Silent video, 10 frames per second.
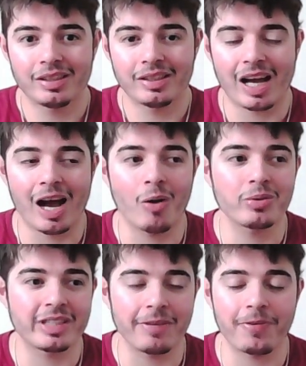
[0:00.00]
How
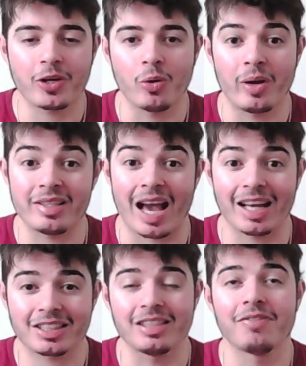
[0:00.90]
difficult is
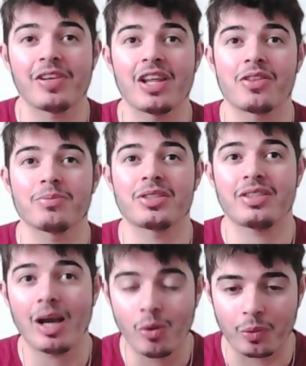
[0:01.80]
Aston Villa
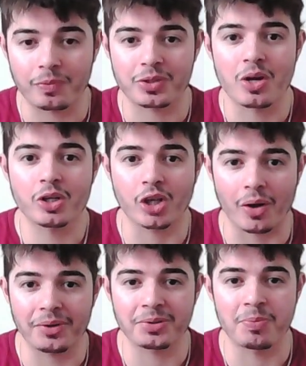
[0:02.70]
themselves
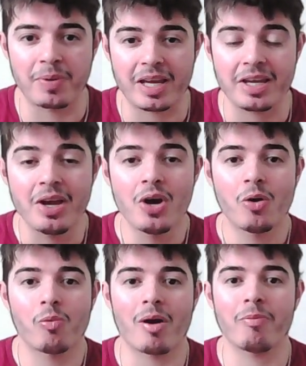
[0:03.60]
going to be
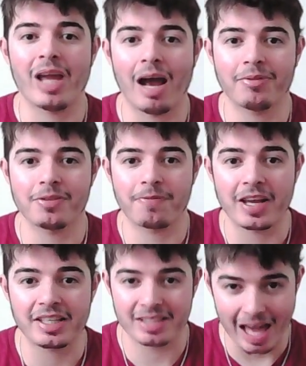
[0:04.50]
when we have to
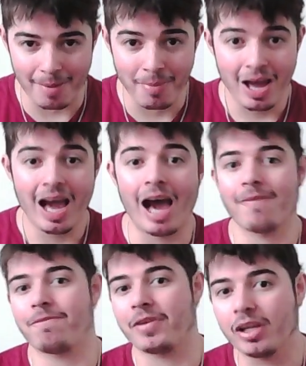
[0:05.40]
face them at
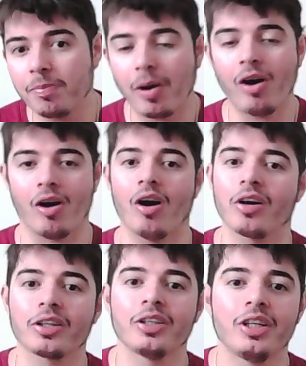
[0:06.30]
Villa
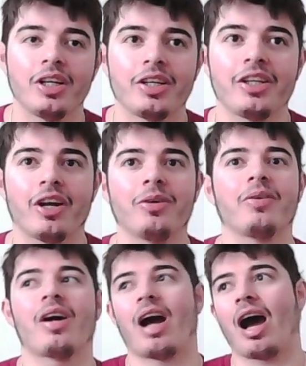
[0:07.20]
Park? You know,
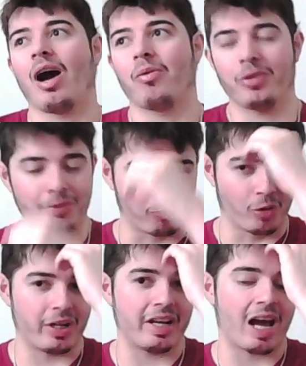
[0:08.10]
our
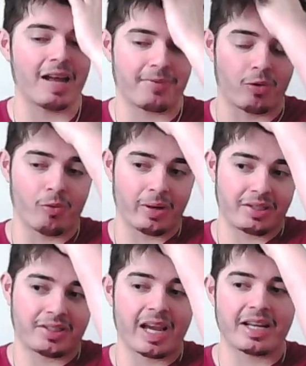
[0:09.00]
running, I've always
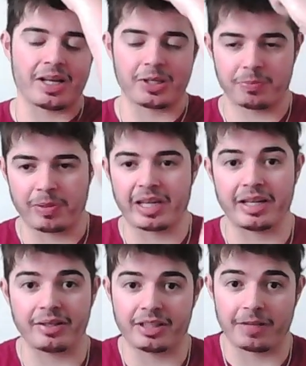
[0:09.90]
said, has
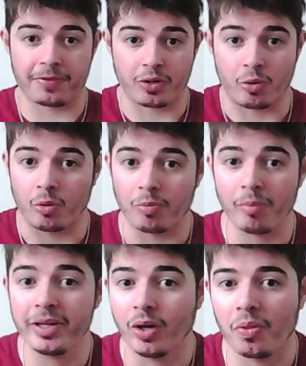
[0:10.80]
been difficult.
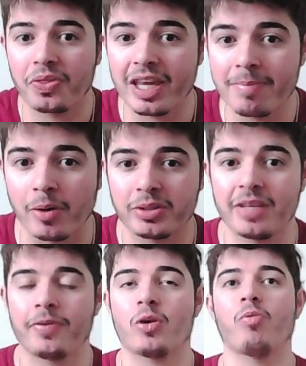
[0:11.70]
Probably not the most
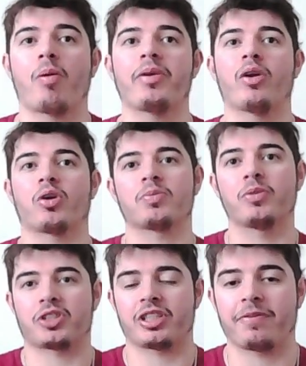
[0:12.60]
difficult, probably not as
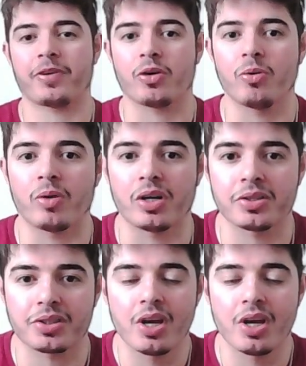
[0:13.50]
much difficult as